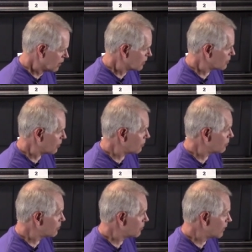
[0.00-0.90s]

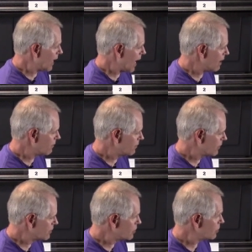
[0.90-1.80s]
So we have
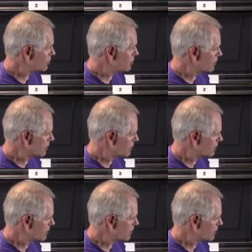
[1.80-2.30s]
two,